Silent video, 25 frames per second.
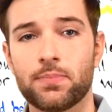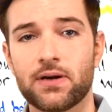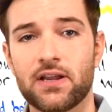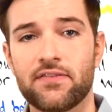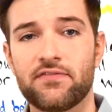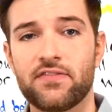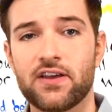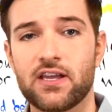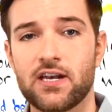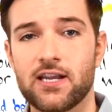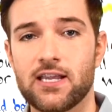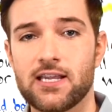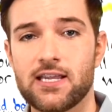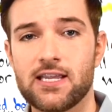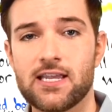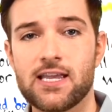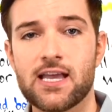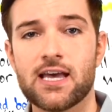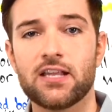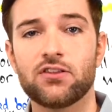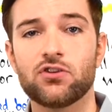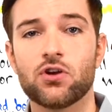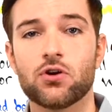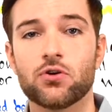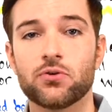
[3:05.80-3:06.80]

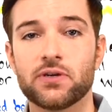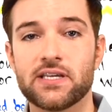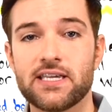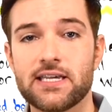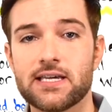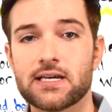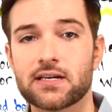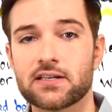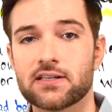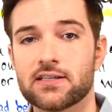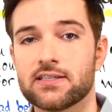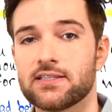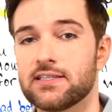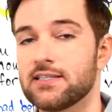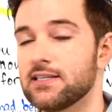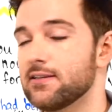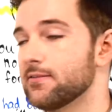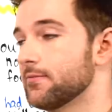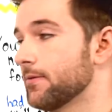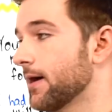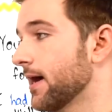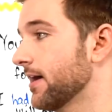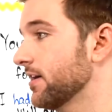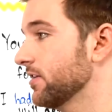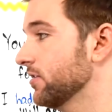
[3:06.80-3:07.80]
preferiría no ir si
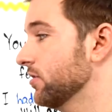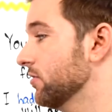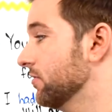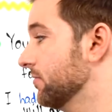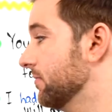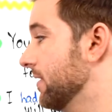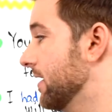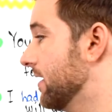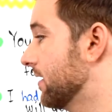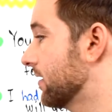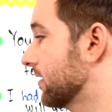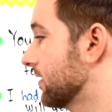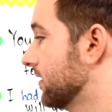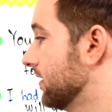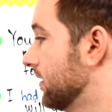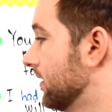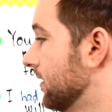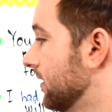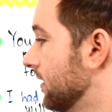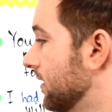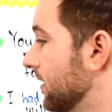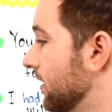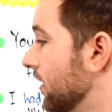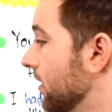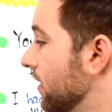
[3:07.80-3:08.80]
va a llover.
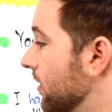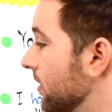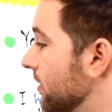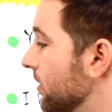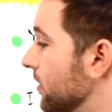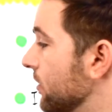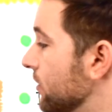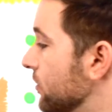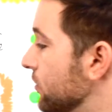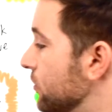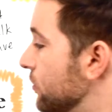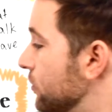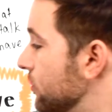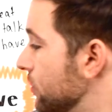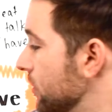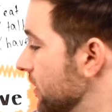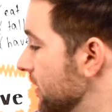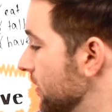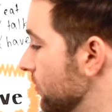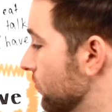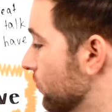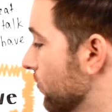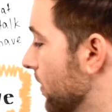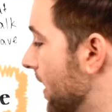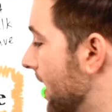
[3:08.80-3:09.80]

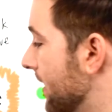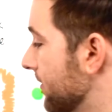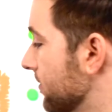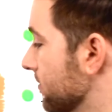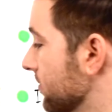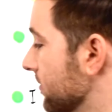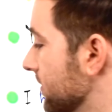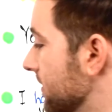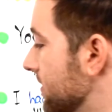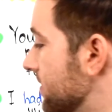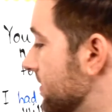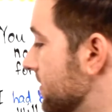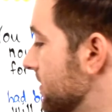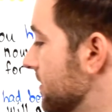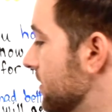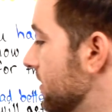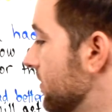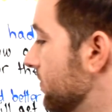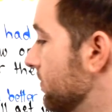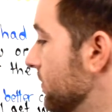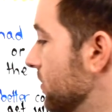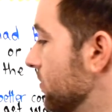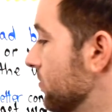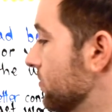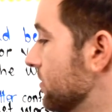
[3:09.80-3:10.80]
She'd rather listen
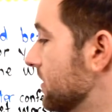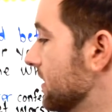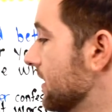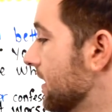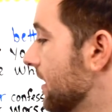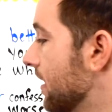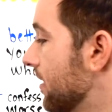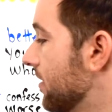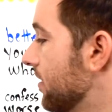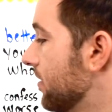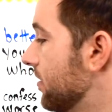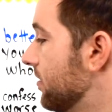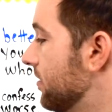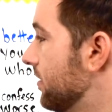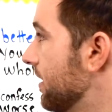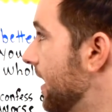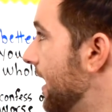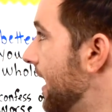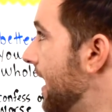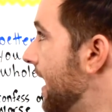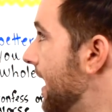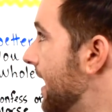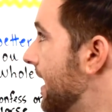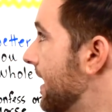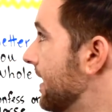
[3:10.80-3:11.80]
to music
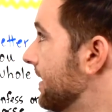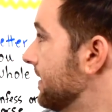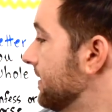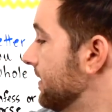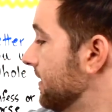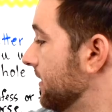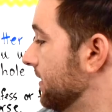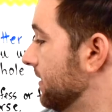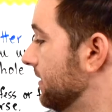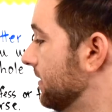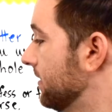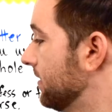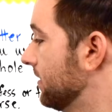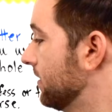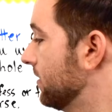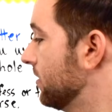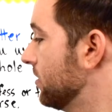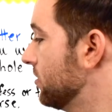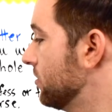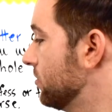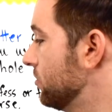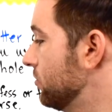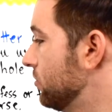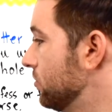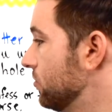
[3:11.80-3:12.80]
than
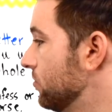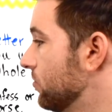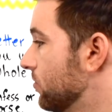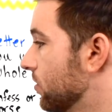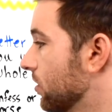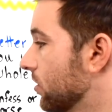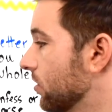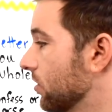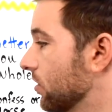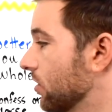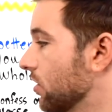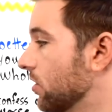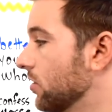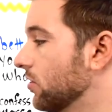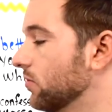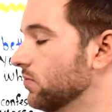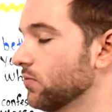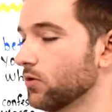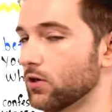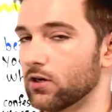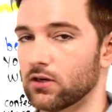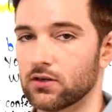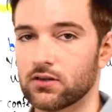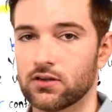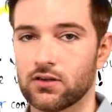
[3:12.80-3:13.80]
do her
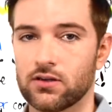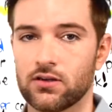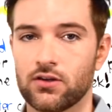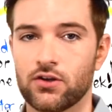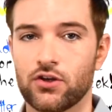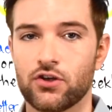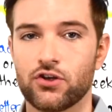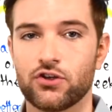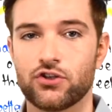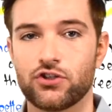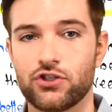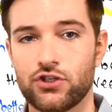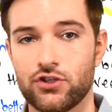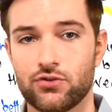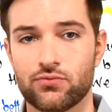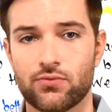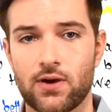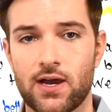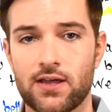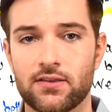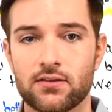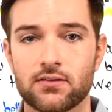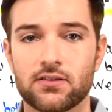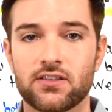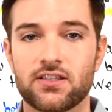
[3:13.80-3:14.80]
homework. She'd
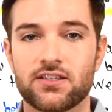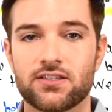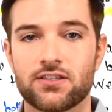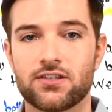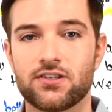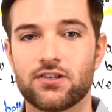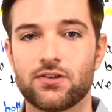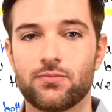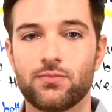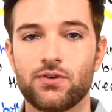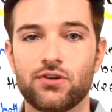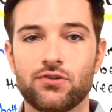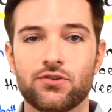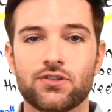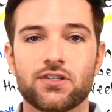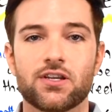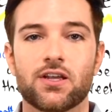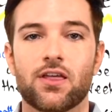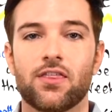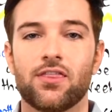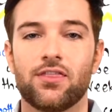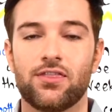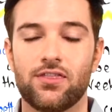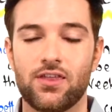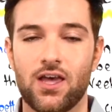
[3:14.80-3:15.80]
rather listen to
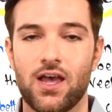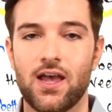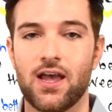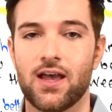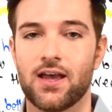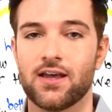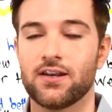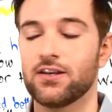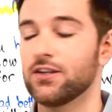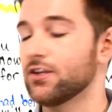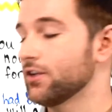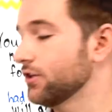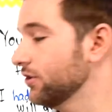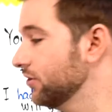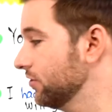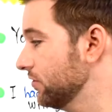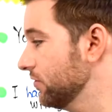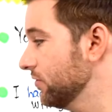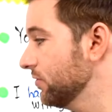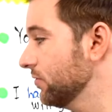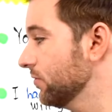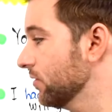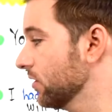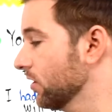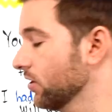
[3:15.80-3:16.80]
music than
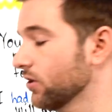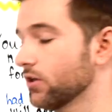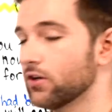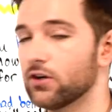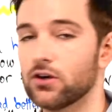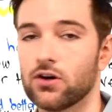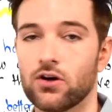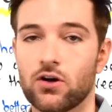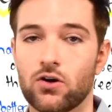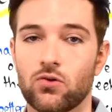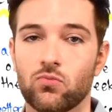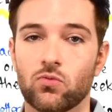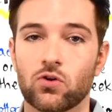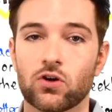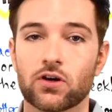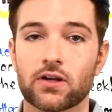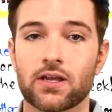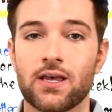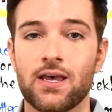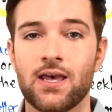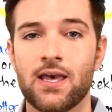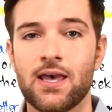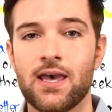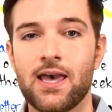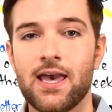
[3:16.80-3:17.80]
do her
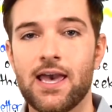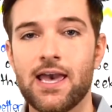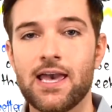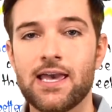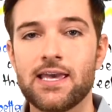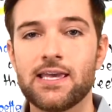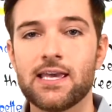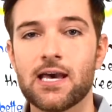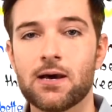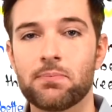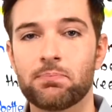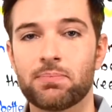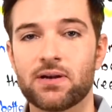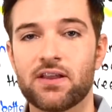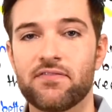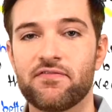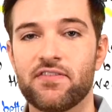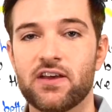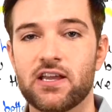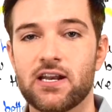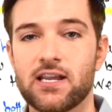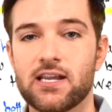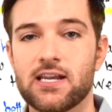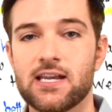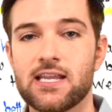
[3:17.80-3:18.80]
homework. Ella
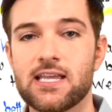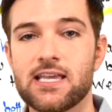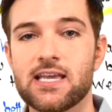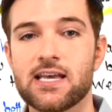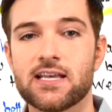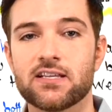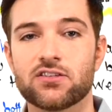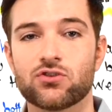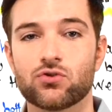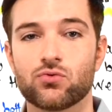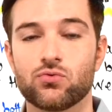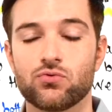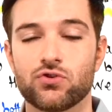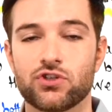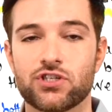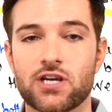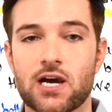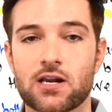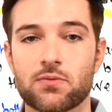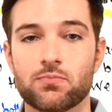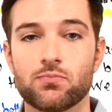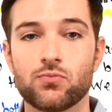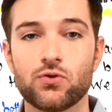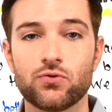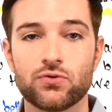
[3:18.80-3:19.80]
preferiría
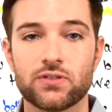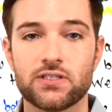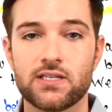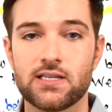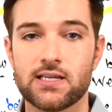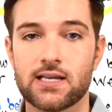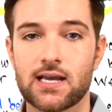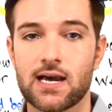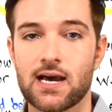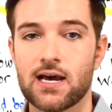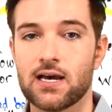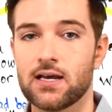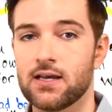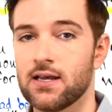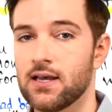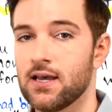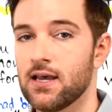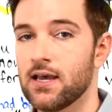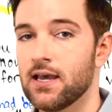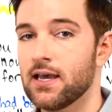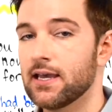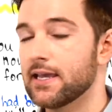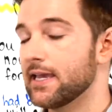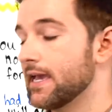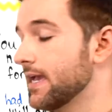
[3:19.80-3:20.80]
escuchar música
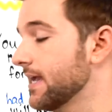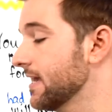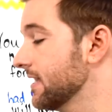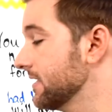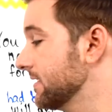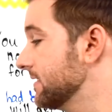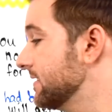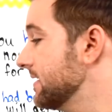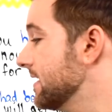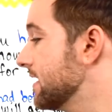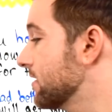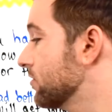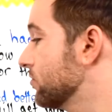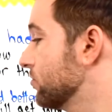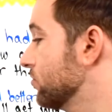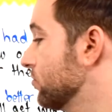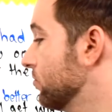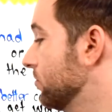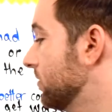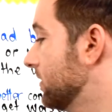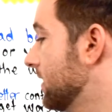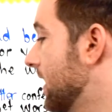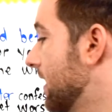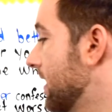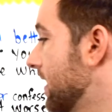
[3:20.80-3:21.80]
que hacer
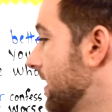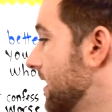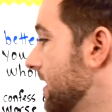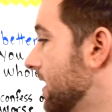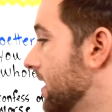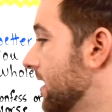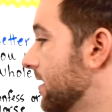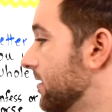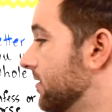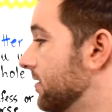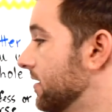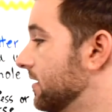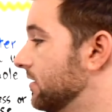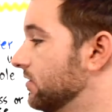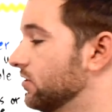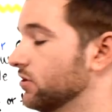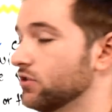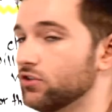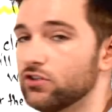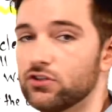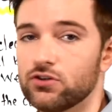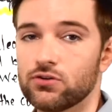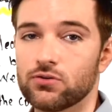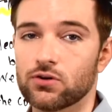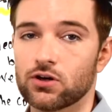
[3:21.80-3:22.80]
su tarea, than to
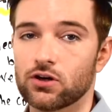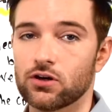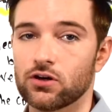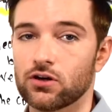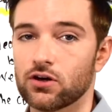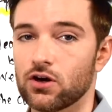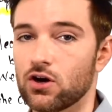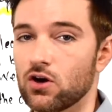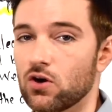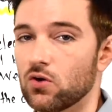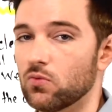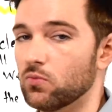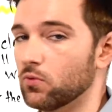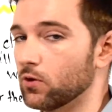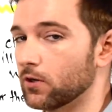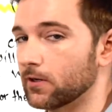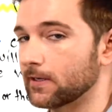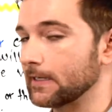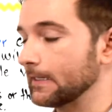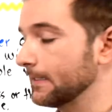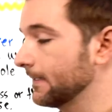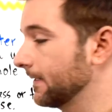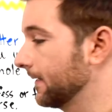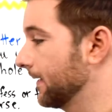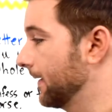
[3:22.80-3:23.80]
do her homework.
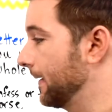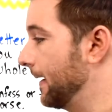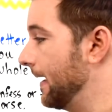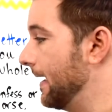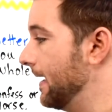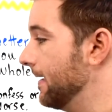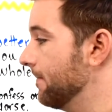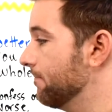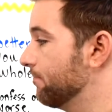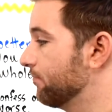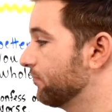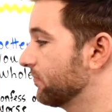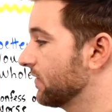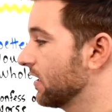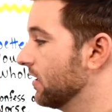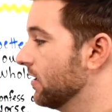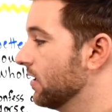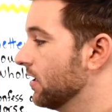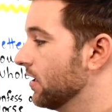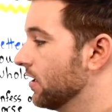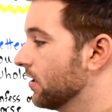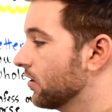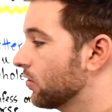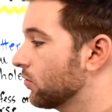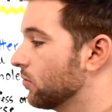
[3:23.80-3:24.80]
Okay?
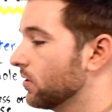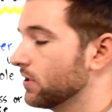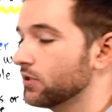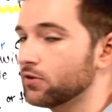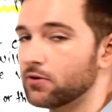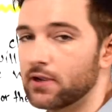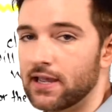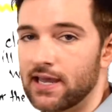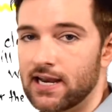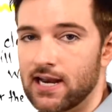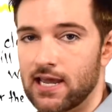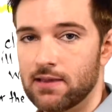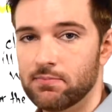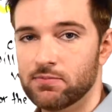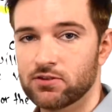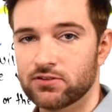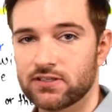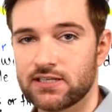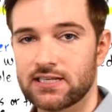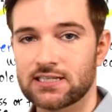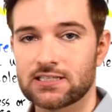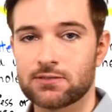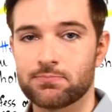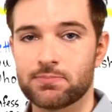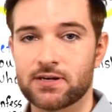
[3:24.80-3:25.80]
Cuando
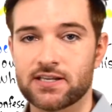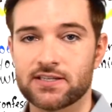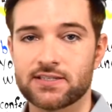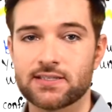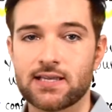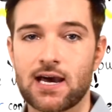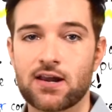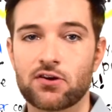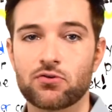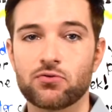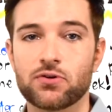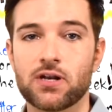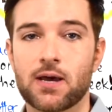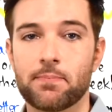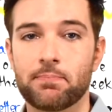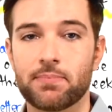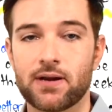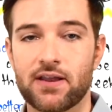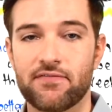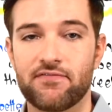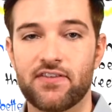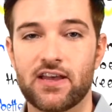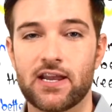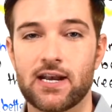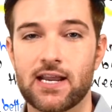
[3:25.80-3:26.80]
queremos expresar una
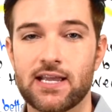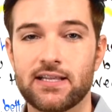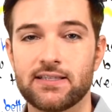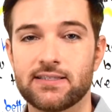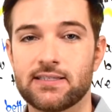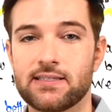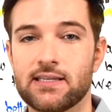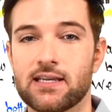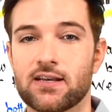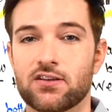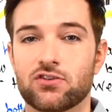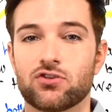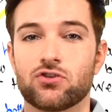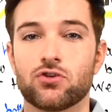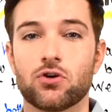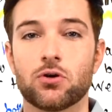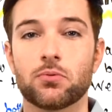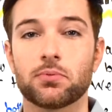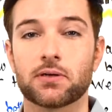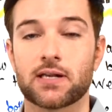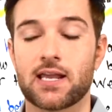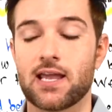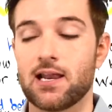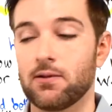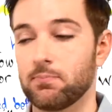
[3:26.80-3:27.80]
preferencia
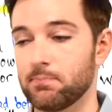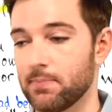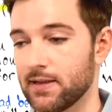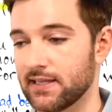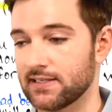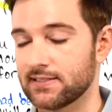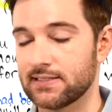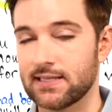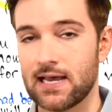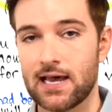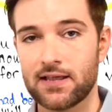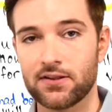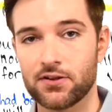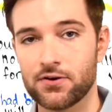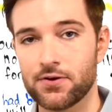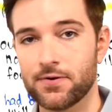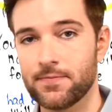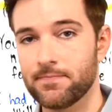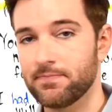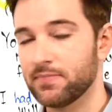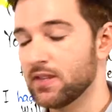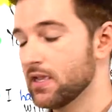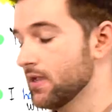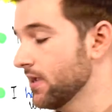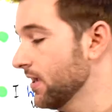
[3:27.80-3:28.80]
sobre el pasado,